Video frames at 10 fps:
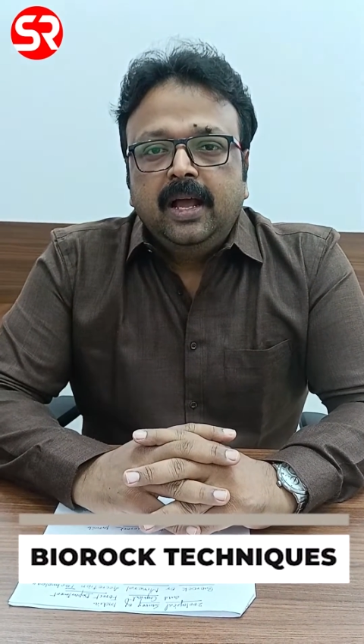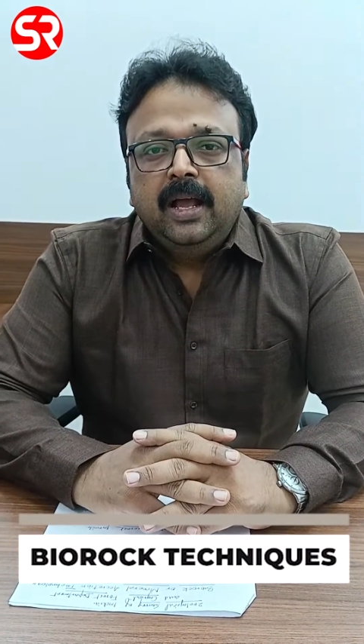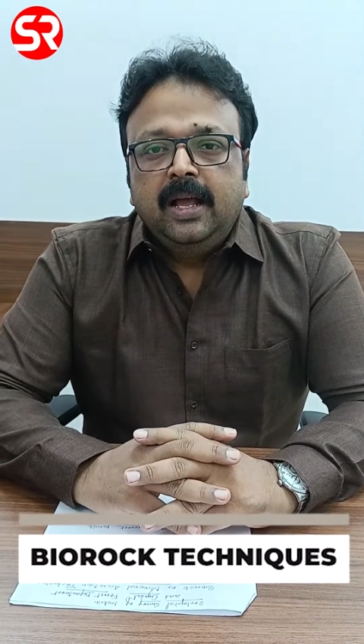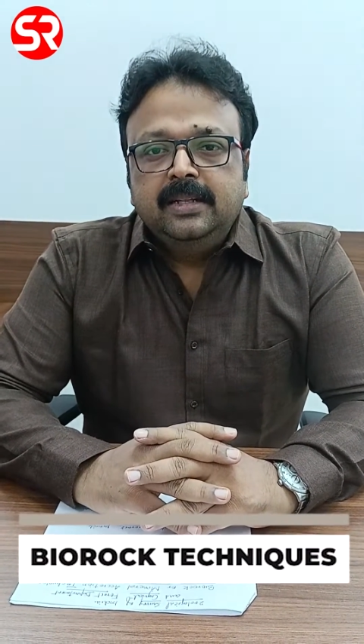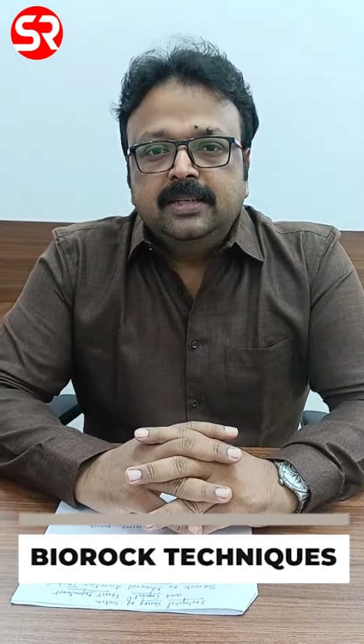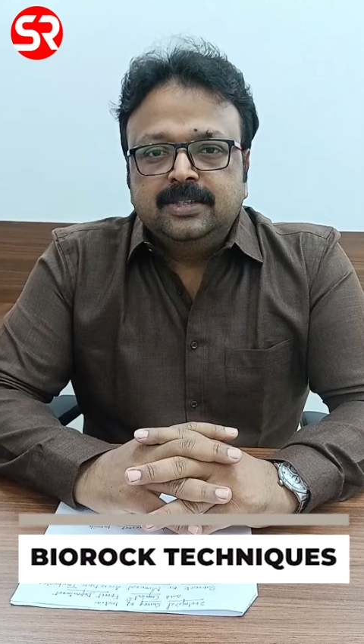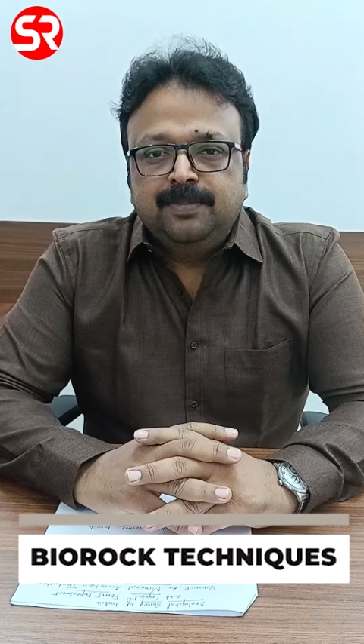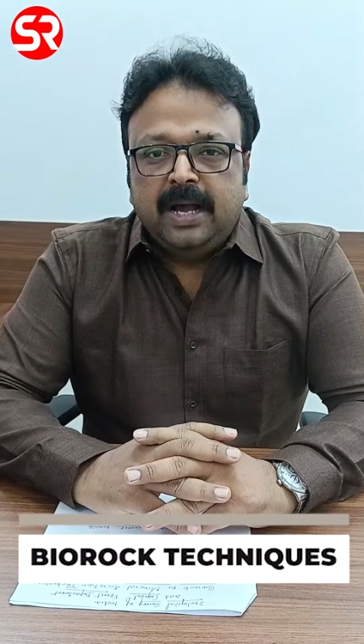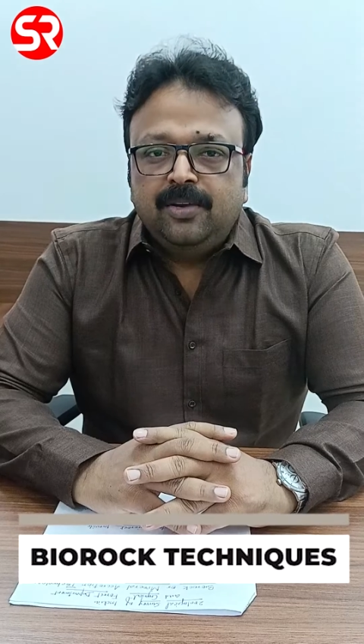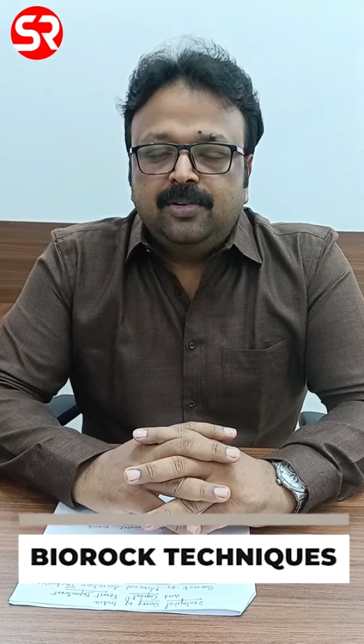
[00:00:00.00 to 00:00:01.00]
And this
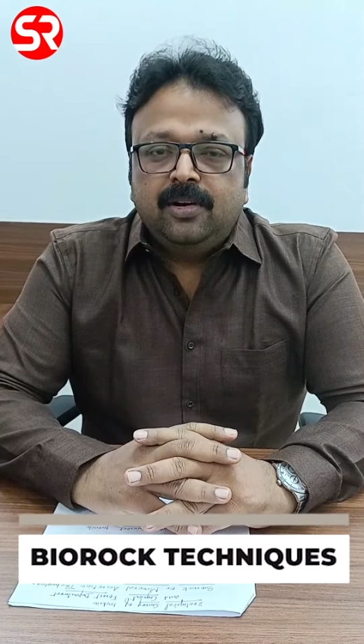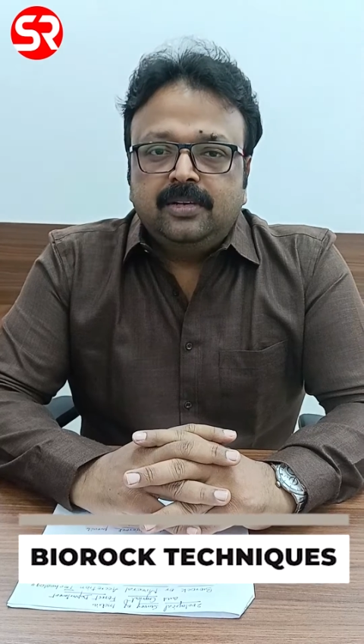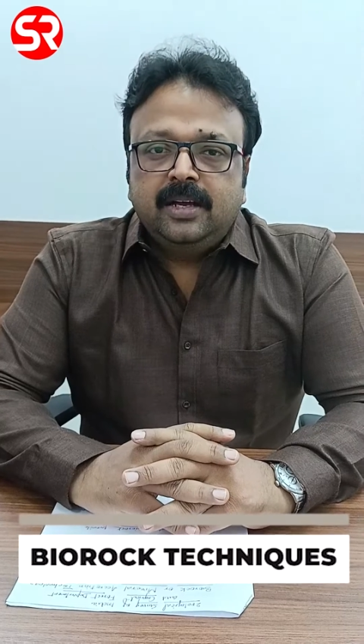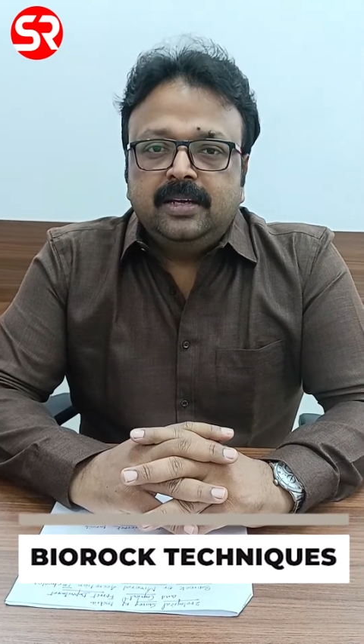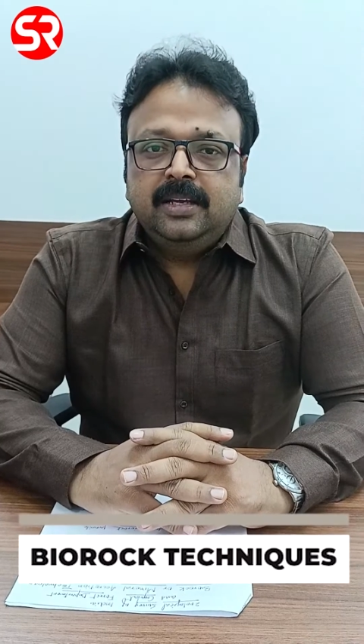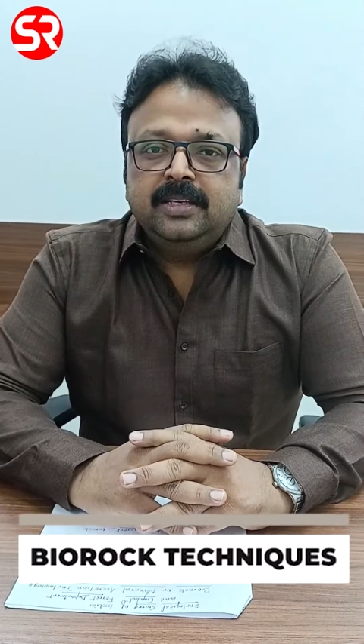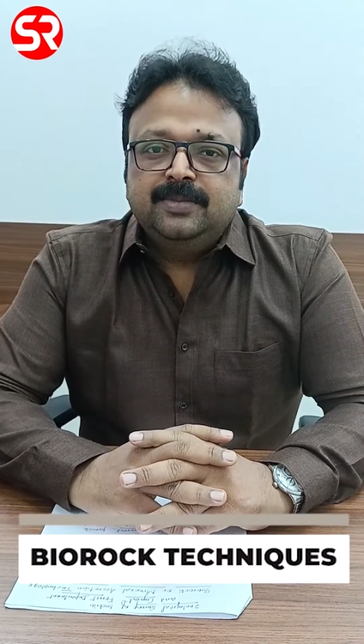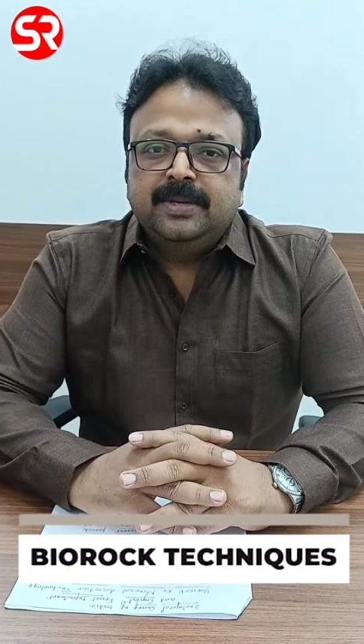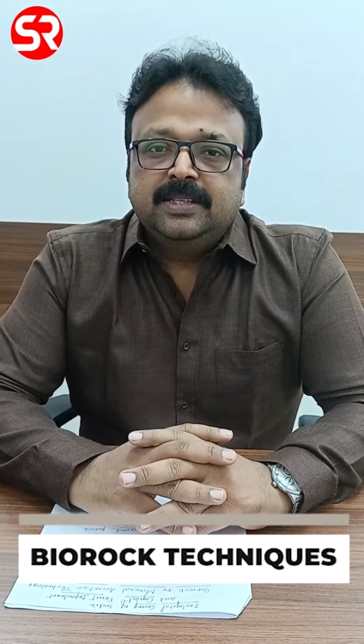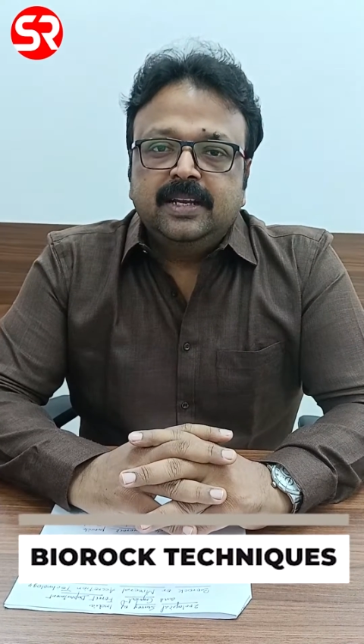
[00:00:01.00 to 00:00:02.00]
biorock technique is
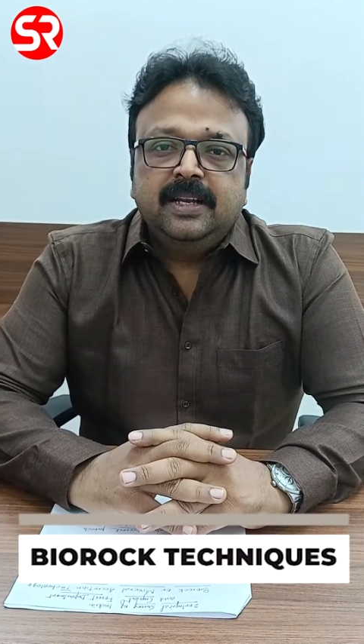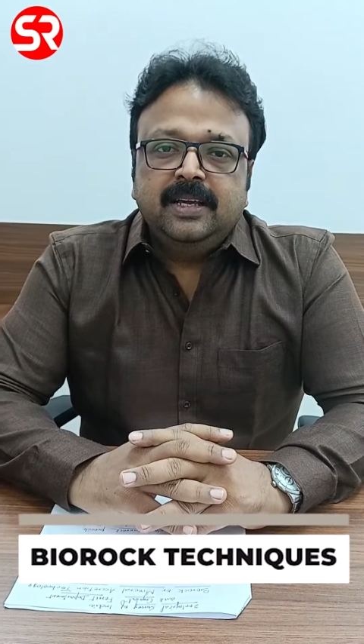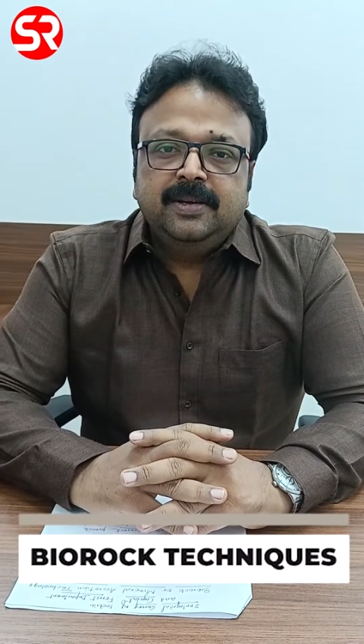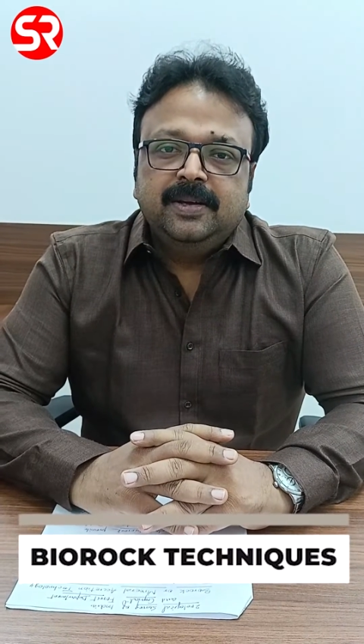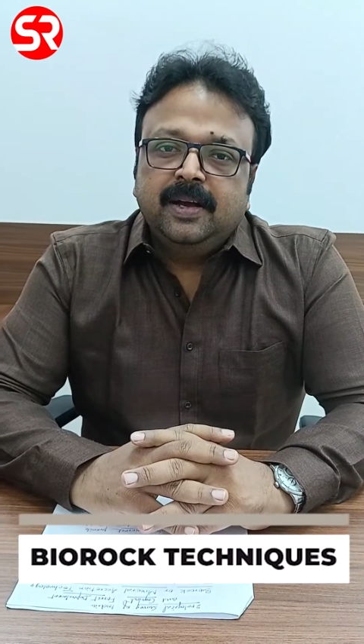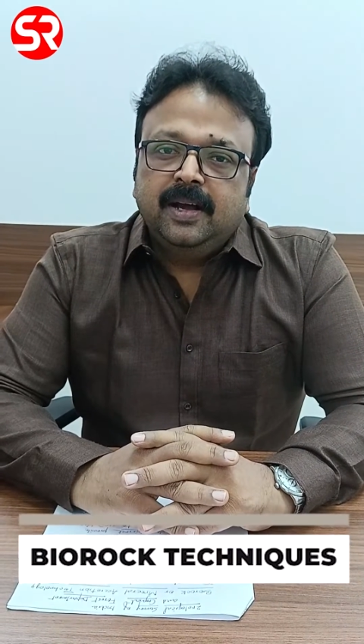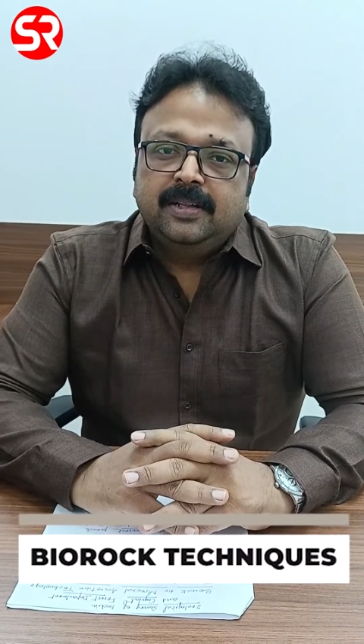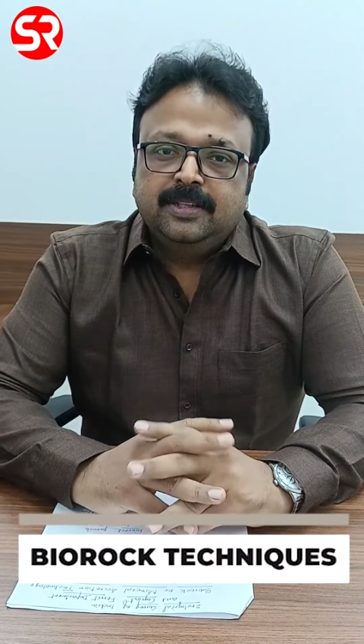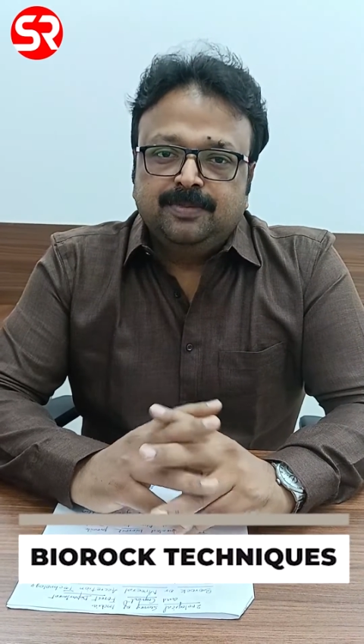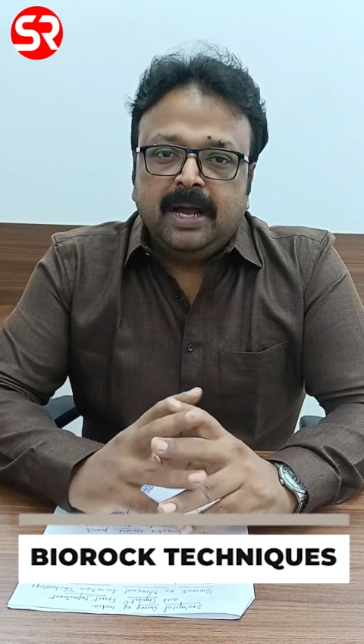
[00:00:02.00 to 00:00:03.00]
basically
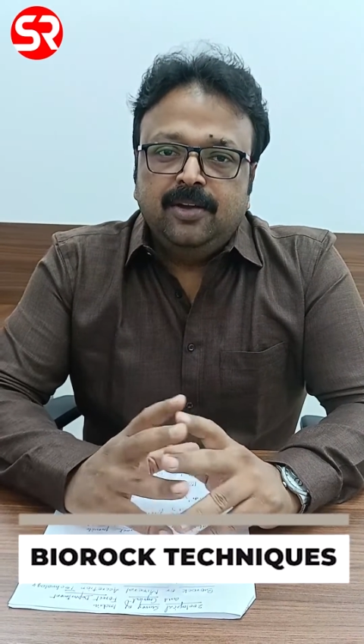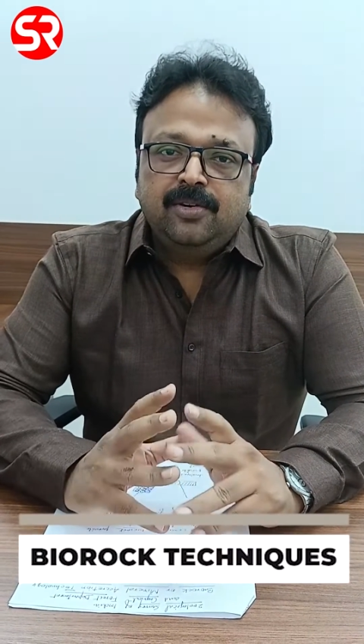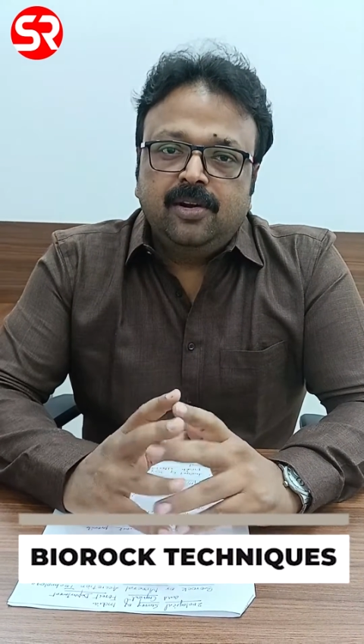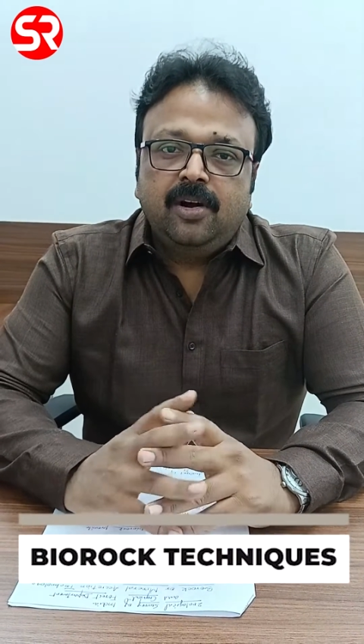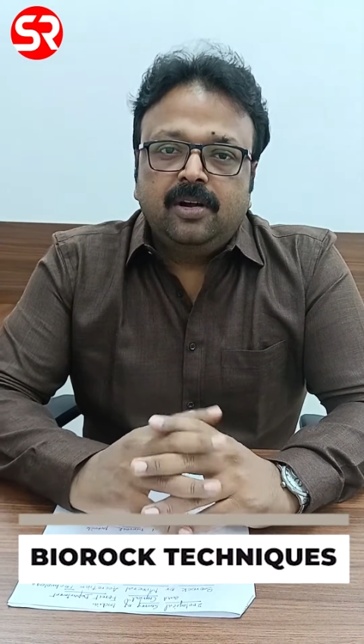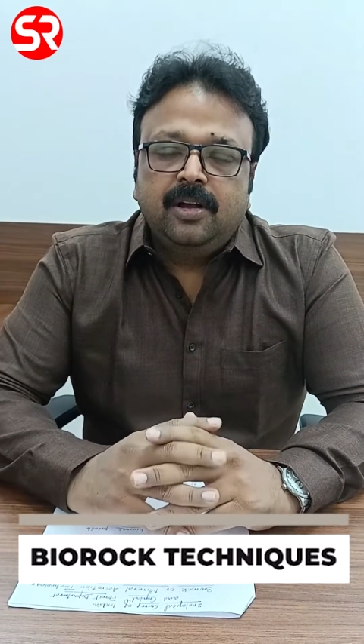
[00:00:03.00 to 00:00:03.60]
this biorock,